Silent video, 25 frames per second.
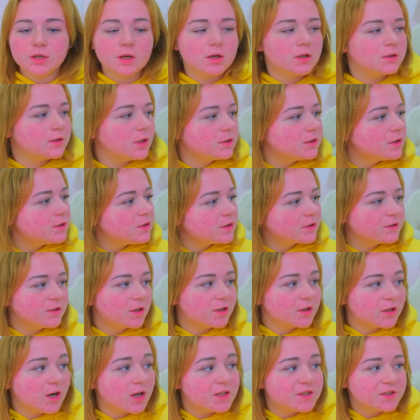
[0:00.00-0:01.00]
When I did this
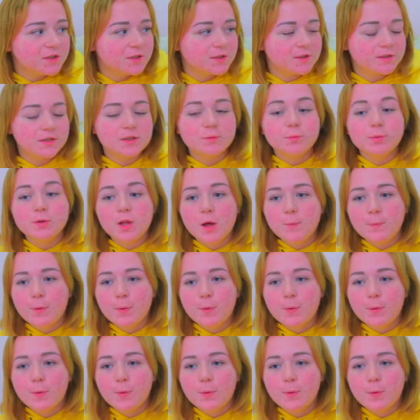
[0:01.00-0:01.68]
makeup, I looked